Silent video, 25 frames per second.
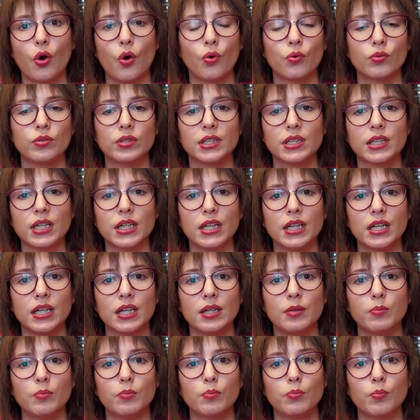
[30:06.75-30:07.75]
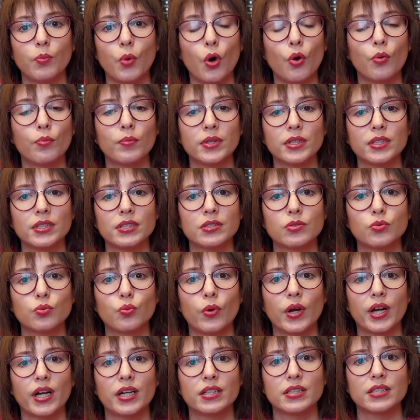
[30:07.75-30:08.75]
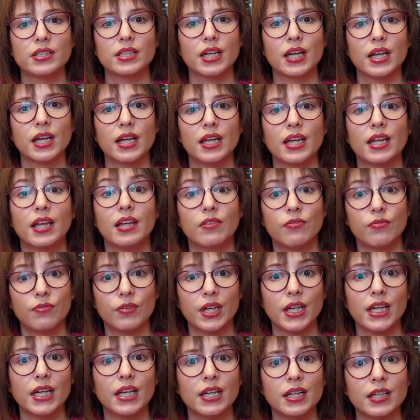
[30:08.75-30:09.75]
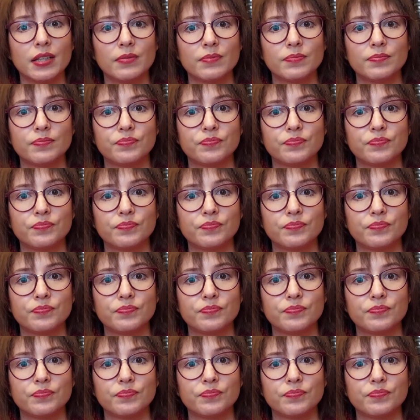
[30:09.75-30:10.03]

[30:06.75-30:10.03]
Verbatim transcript: only moment where they give in